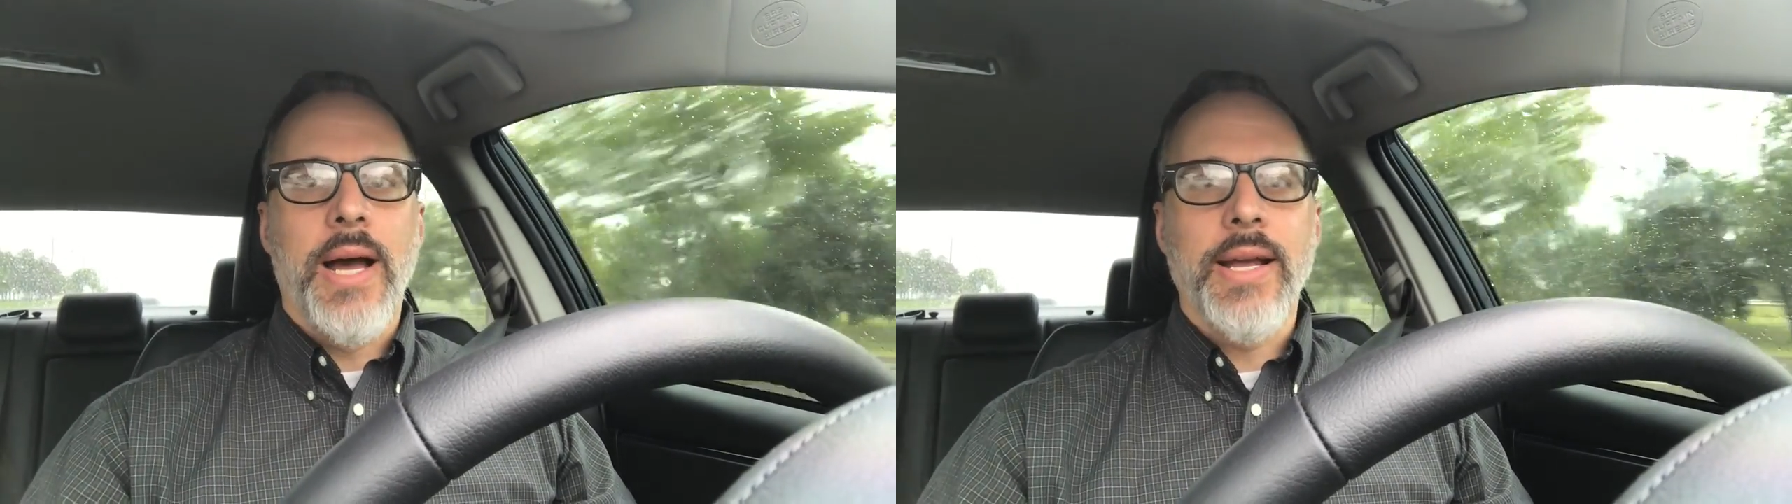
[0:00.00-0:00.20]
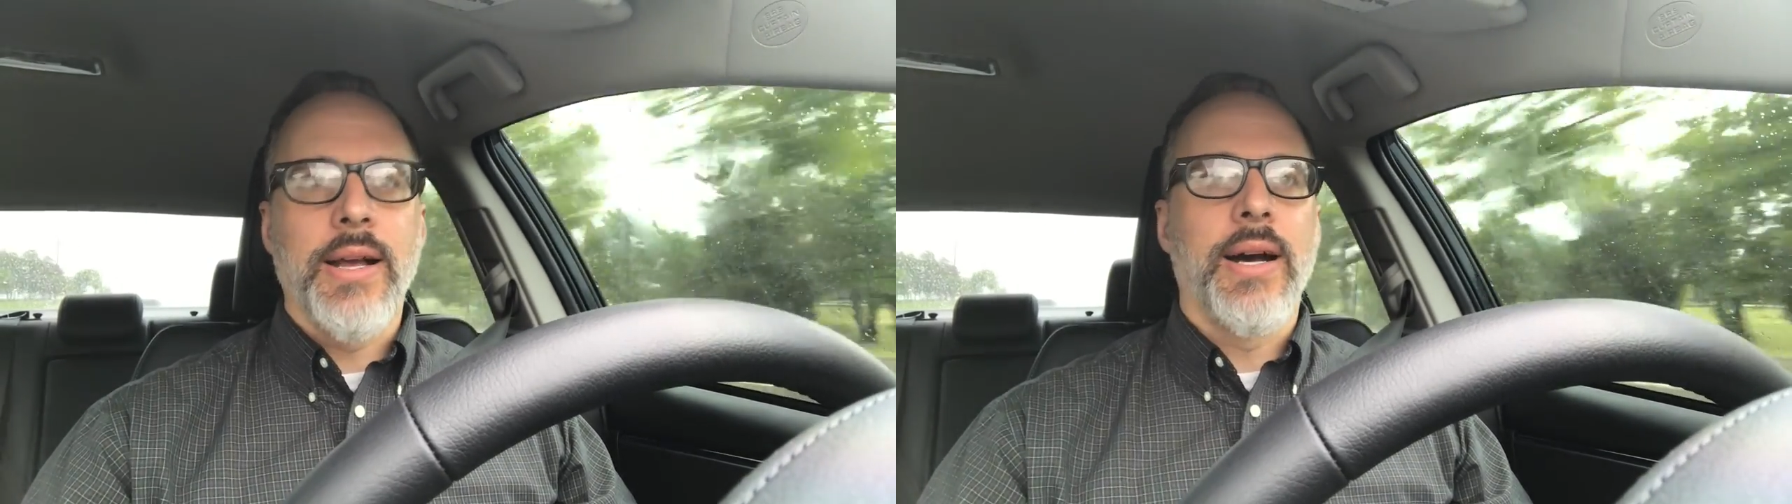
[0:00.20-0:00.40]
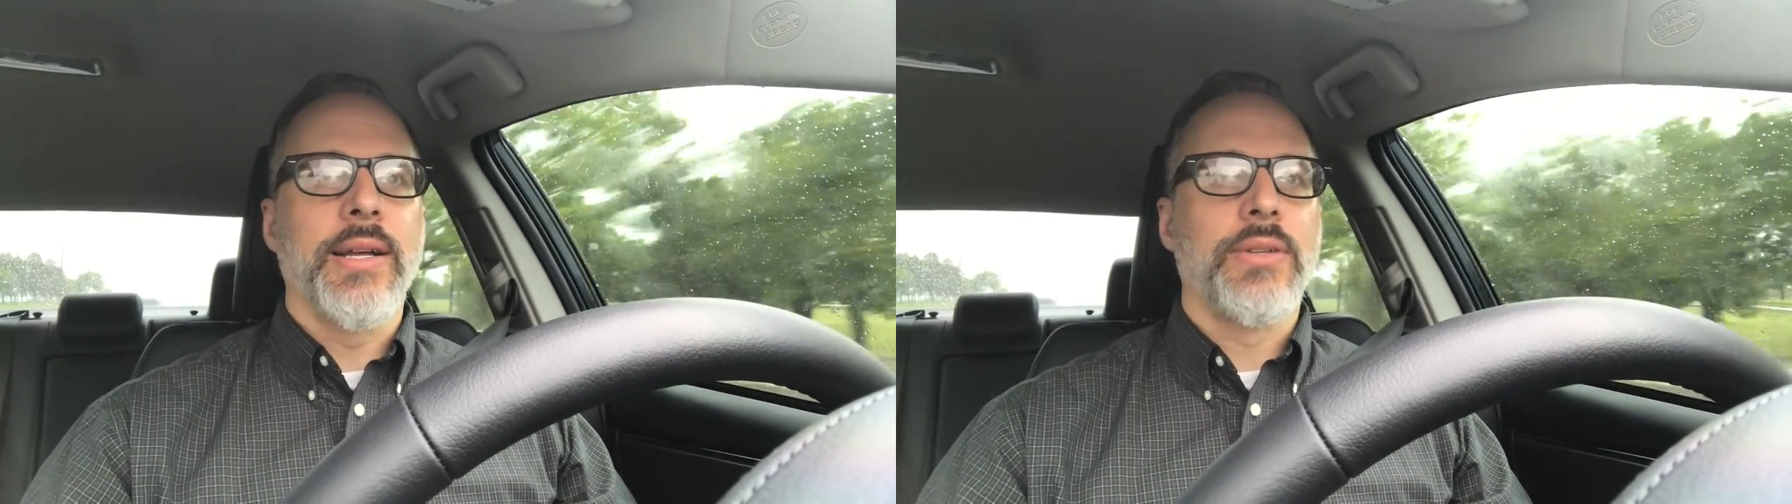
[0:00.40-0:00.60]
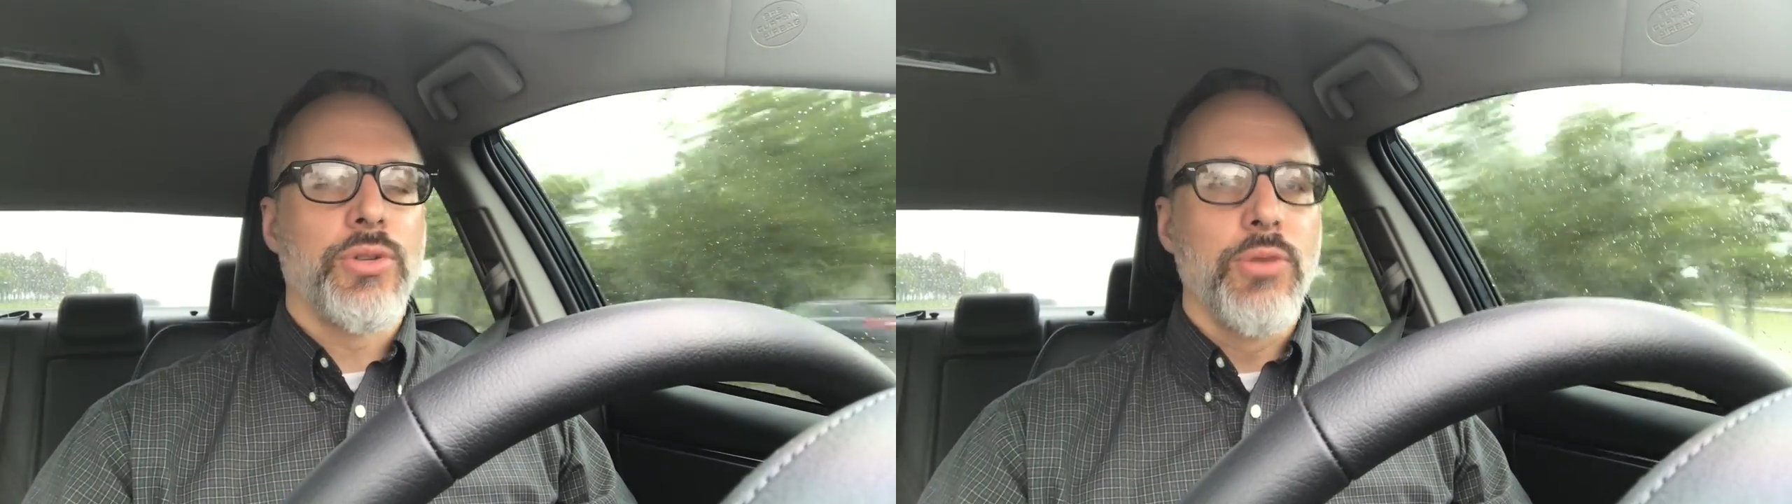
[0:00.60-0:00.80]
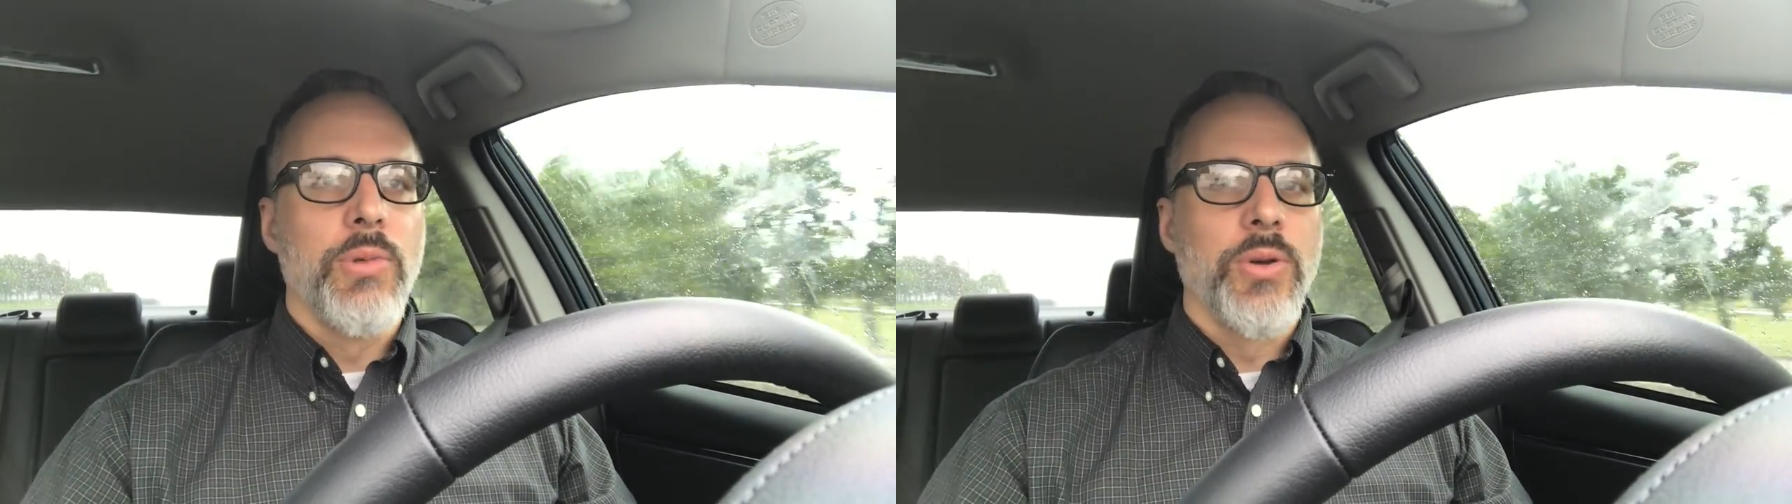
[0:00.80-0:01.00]
by God
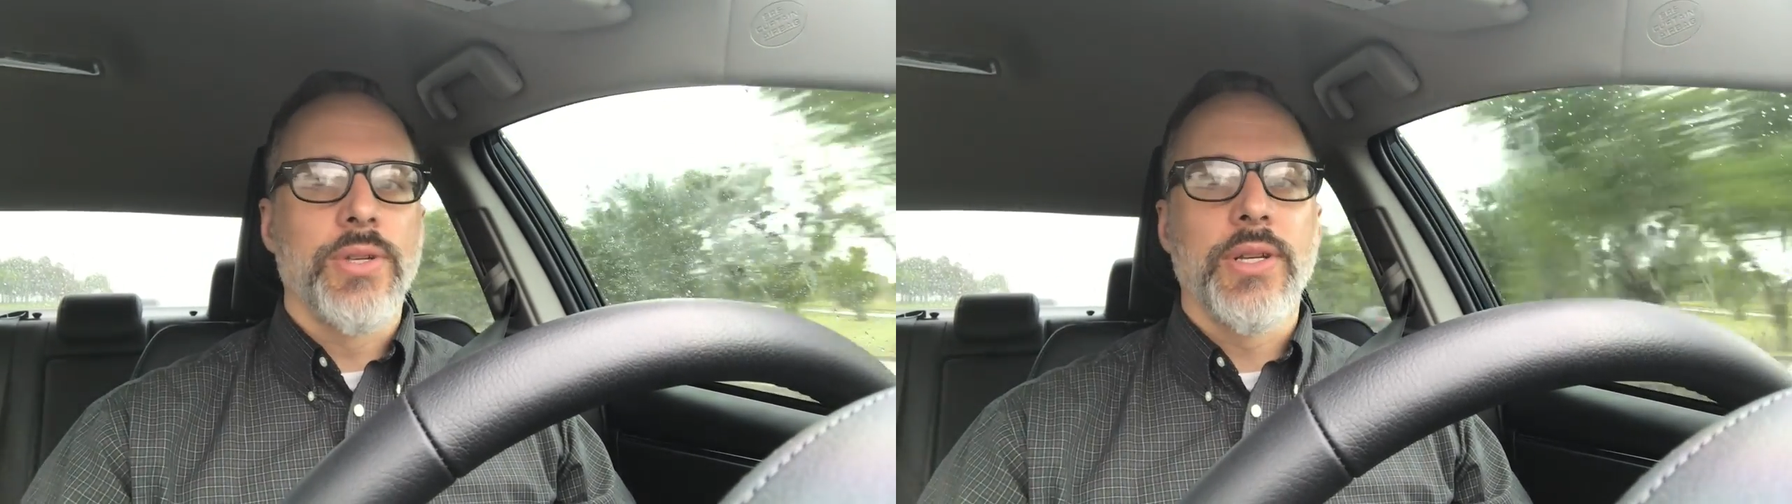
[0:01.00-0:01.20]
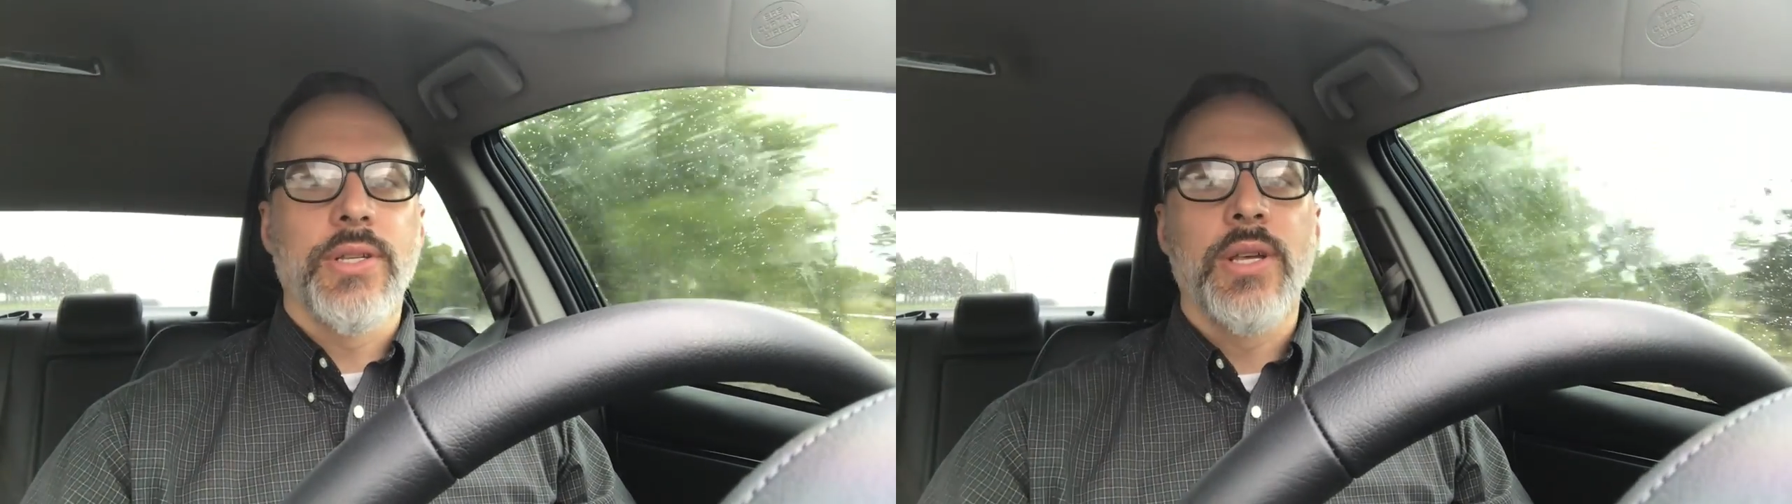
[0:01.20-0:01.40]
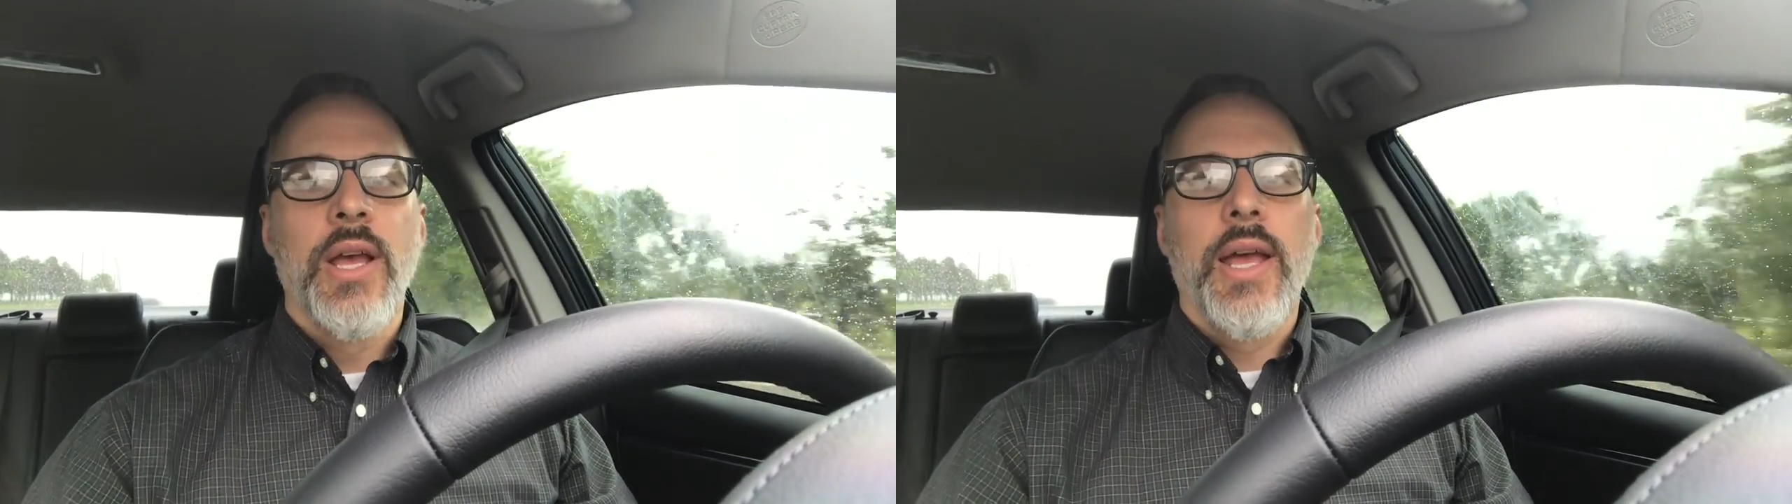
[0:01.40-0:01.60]
to Moses